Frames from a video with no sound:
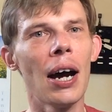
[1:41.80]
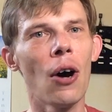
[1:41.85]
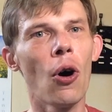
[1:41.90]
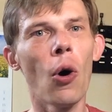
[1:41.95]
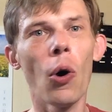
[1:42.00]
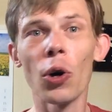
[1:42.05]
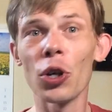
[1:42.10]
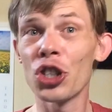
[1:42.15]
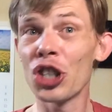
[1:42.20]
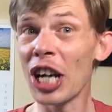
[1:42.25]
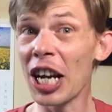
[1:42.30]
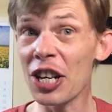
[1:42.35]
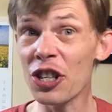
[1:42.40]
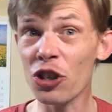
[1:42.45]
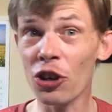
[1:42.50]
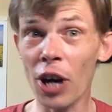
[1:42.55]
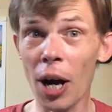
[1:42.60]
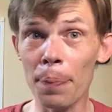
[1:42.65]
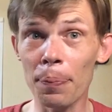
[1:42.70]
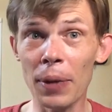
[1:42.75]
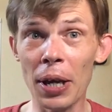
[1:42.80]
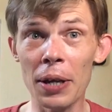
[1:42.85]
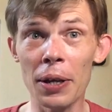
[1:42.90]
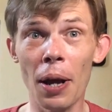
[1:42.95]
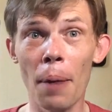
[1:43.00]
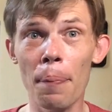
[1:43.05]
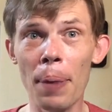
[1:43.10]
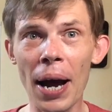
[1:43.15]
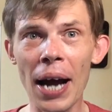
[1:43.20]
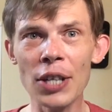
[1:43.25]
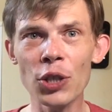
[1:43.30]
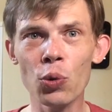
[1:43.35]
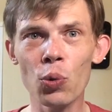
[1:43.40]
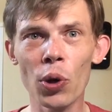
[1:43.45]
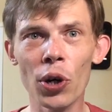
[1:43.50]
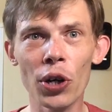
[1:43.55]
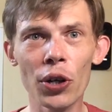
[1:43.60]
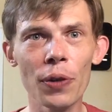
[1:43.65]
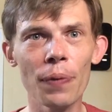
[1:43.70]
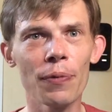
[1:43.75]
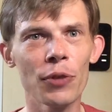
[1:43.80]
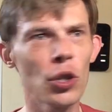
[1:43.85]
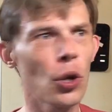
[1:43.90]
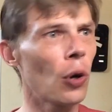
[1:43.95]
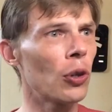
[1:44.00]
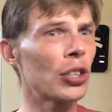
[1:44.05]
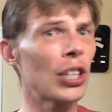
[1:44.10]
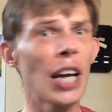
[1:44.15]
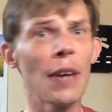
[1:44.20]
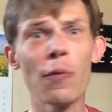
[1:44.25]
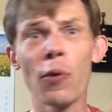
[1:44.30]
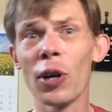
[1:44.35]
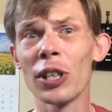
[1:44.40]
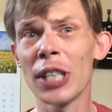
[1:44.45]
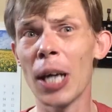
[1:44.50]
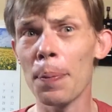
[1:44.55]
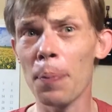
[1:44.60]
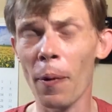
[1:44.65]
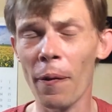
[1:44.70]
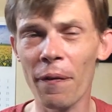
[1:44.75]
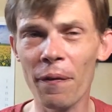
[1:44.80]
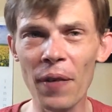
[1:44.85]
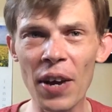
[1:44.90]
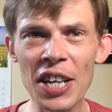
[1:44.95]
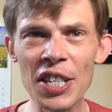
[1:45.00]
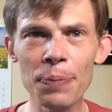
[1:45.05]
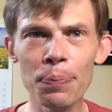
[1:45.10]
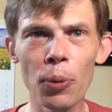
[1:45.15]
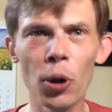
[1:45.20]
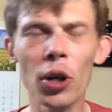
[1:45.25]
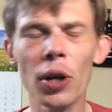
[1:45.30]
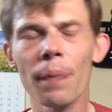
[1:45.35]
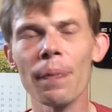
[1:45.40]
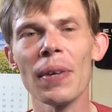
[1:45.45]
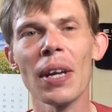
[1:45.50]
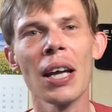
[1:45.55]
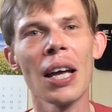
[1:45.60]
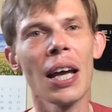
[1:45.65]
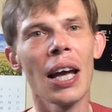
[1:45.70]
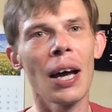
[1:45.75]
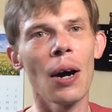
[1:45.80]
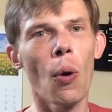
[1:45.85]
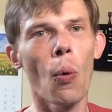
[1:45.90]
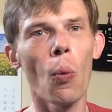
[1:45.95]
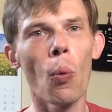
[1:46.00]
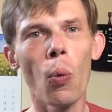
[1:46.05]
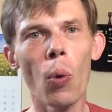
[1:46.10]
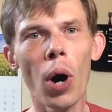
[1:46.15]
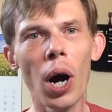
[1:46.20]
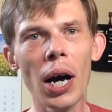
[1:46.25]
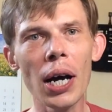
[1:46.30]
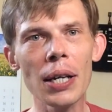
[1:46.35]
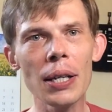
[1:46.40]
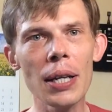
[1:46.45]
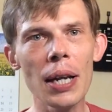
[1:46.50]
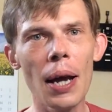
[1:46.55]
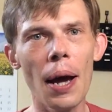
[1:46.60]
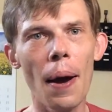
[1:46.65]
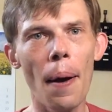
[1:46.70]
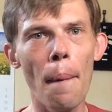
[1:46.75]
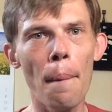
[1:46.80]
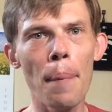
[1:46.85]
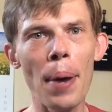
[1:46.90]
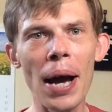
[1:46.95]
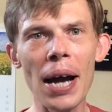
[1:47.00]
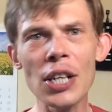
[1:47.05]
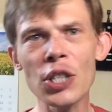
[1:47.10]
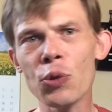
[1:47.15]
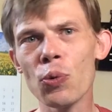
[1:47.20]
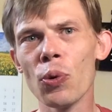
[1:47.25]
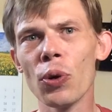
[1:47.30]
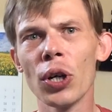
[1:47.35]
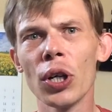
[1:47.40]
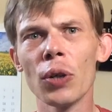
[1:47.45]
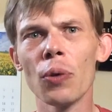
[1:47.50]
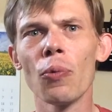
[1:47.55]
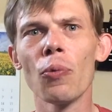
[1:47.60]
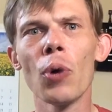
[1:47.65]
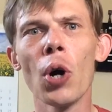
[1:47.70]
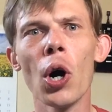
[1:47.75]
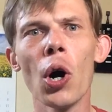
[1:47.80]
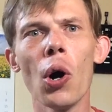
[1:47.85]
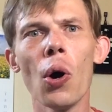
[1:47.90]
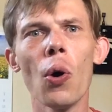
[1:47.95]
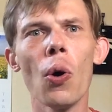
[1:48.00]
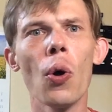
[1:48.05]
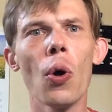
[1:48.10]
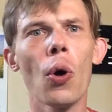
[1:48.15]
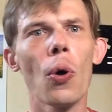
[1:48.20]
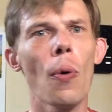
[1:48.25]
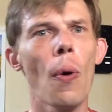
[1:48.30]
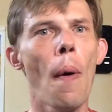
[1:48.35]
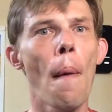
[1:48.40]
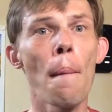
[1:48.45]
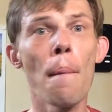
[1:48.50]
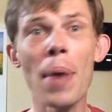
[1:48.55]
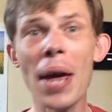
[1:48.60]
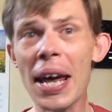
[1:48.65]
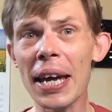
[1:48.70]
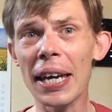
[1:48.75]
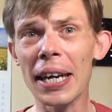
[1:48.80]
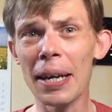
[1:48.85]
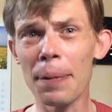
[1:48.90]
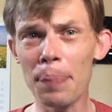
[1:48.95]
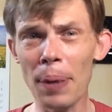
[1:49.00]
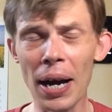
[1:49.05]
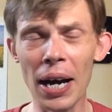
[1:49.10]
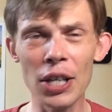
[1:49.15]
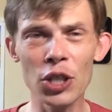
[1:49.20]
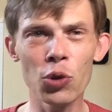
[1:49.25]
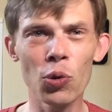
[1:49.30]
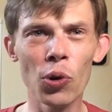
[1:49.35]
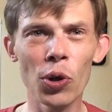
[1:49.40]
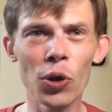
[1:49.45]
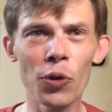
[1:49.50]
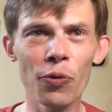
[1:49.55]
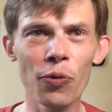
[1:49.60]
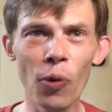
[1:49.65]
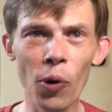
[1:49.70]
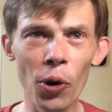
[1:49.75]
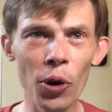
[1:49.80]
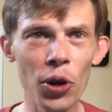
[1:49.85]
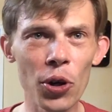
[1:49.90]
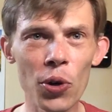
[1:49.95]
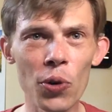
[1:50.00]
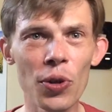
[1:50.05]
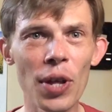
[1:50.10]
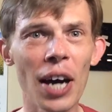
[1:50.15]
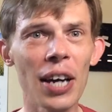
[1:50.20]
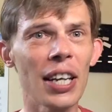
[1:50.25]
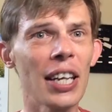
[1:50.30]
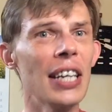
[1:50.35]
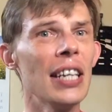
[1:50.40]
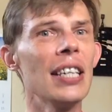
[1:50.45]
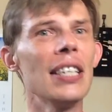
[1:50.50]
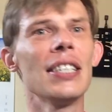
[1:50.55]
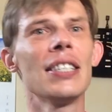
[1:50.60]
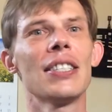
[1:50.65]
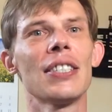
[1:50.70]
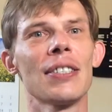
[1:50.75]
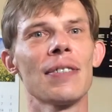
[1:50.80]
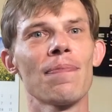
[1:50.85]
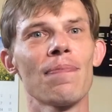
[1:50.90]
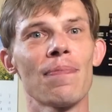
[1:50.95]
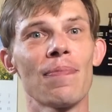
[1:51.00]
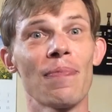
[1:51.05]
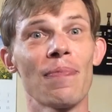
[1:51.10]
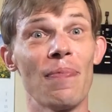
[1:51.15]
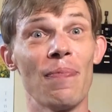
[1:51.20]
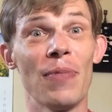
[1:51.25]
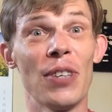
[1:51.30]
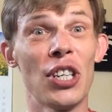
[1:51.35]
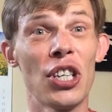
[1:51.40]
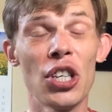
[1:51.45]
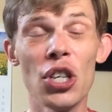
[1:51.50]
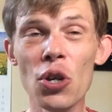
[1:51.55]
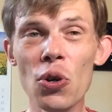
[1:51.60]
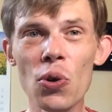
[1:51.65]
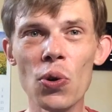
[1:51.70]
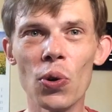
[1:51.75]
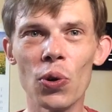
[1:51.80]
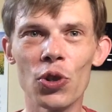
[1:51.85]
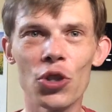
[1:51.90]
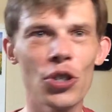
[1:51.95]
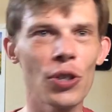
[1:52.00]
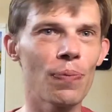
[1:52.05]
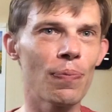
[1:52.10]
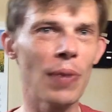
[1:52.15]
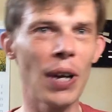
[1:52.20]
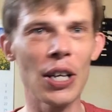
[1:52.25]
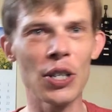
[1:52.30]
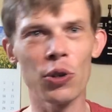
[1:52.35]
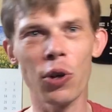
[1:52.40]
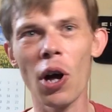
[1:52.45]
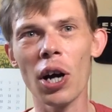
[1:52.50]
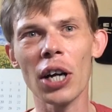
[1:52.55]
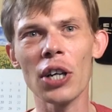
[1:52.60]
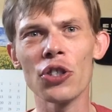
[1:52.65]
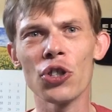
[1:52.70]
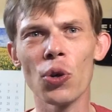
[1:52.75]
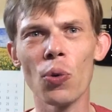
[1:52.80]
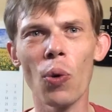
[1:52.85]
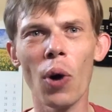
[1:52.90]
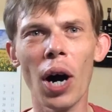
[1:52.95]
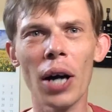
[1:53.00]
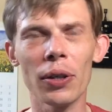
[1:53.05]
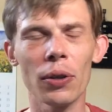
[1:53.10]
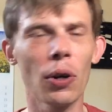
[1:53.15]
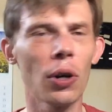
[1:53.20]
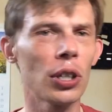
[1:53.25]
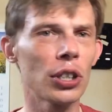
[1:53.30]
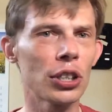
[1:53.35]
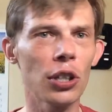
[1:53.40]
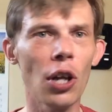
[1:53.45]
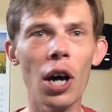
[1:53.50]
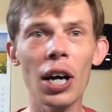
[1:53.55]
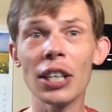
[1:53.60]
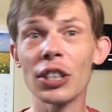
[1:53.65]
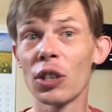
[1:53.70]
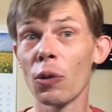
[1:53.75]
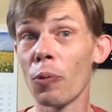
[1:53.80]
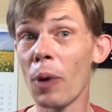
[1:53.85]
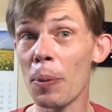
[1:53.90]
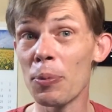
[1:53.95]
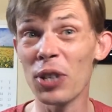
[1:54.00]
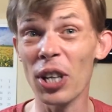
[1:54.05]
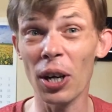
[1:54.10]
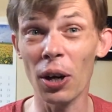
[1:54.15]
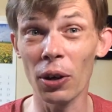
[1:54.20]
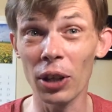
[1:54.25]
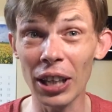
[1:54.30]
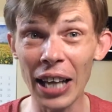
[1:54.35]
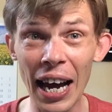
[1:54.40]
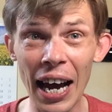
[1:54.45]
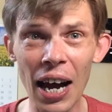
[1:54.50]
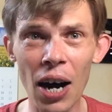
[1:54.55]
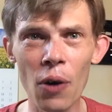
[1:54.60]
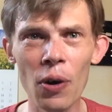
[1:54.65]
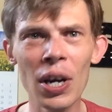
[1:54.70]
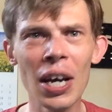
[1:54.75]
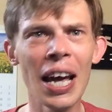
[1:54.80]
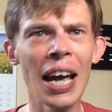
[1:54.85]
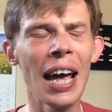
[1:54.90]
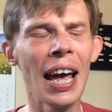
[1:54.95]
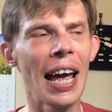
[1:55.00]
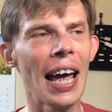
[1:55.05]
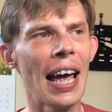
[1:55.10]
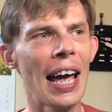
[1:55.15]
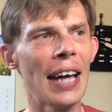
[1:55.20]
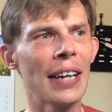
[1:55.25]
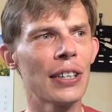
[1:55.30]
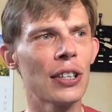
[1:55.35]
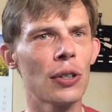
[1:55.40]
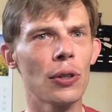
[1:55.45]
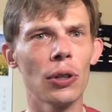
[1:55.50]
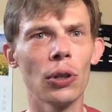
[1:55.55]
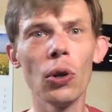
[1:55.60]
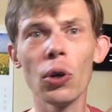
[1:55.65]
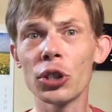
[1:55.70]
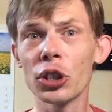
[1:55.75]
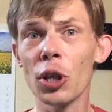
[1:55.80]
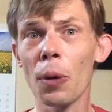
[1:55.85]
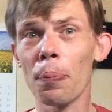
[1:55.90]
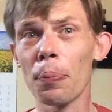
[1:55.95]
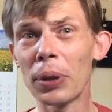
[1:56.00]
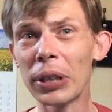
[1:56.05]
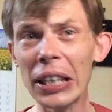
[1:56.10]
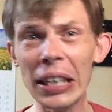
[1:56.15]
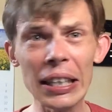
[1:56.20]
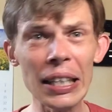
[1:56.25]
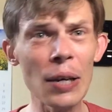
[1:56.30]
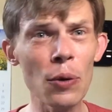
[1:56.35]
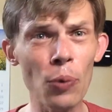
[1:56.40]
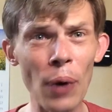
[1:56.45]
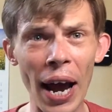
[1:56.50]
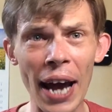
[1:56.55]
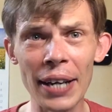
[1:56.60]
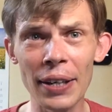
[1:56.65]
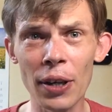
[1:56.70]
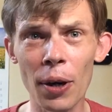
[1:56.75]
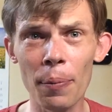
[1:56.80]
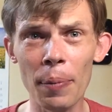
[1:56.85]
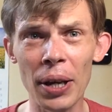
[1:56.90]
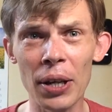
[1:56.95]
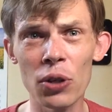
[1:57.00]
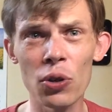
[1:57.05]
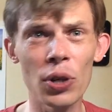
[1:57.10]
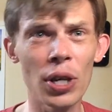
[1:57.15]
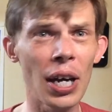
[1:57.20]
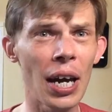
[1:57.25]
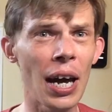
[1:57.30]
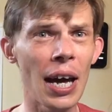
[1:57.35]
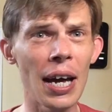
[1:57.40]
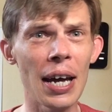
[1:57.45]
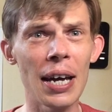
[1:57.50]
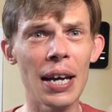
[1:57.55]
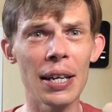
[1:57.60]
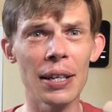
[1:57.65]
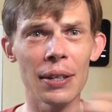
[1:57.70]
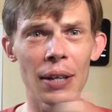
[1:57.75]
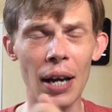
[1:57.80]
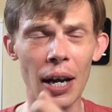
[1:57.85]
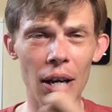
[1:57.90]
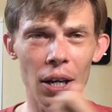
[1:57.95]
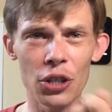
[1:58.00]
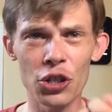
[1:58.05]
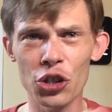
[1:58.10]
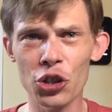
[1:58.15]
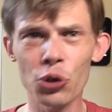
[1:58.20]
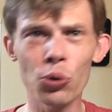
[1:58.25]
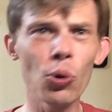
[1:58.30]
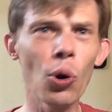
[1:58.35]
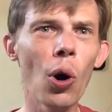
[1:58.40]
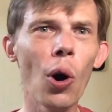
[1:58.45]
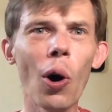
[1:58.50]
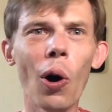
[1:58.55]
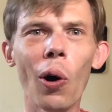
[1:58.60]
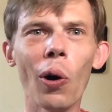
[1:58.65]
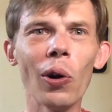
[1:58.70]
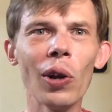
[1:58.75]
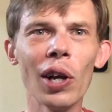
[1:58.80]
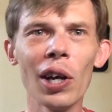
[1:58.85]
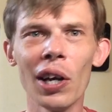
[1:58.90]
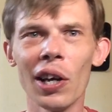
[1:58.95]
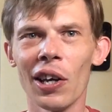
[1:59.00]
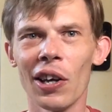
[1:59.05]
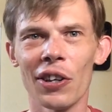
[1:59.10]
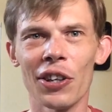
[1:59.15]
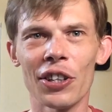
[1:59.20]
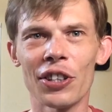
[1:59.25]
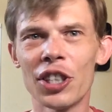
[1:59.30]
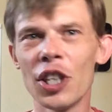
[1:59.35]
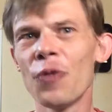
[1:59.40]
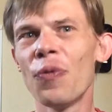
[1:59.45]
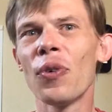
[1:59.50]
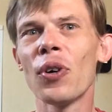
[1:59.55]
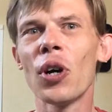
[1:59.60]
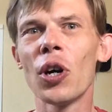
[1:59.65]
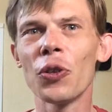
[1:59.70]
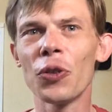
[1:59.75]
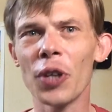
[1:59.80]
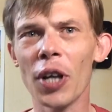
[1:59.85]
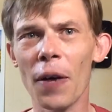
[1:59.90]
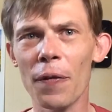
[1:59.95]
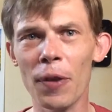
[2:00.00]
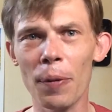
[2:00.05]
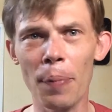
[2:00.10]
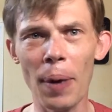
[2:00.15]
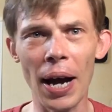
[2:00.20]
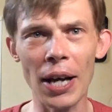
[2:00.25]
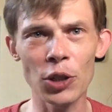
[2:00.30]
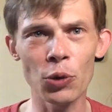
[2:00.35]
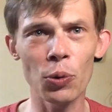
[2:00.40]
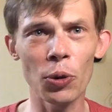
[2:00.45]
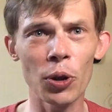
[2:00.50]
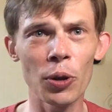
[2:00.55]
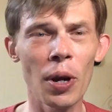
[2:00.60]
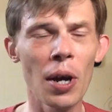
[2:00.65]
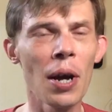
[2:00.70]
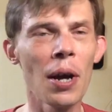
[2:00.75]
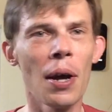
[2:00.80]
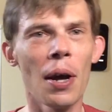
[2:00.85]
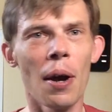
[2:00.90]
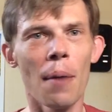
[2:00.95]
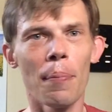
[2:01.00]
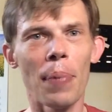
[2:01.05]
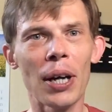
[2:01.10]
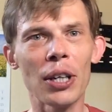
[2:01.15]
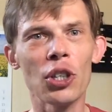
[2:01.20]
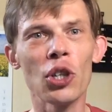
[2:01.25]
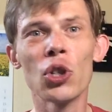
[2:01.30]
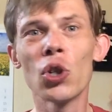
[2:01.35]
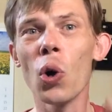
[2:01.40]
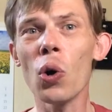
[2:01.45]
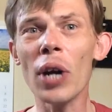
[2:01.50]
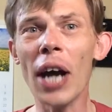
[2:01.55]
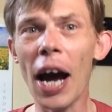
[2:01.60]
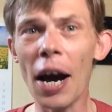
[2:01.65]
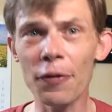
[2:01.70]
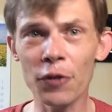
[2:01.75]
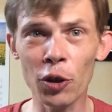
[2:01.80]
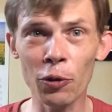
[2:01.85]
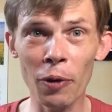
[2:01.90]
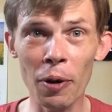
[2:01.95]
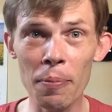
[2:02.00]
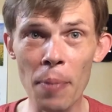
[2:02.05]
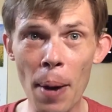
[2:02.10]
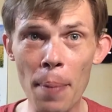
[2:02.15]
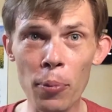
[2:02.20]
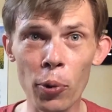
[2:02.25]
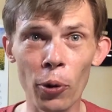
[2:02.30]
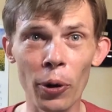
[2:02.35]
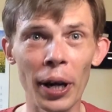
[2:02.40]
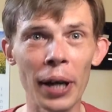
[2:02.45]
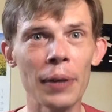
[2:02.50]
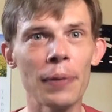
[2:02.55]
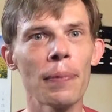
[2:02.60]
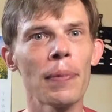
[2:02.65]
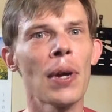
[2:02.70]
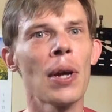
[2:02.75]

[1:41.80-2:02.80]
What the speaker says: or change or update a password, so say for example Facebook, 1Password will make a password for you that is huge, as long as you want or as long as the website allow, and looks completely random, and you can control the difficulty of the password, but you don't have to remember it.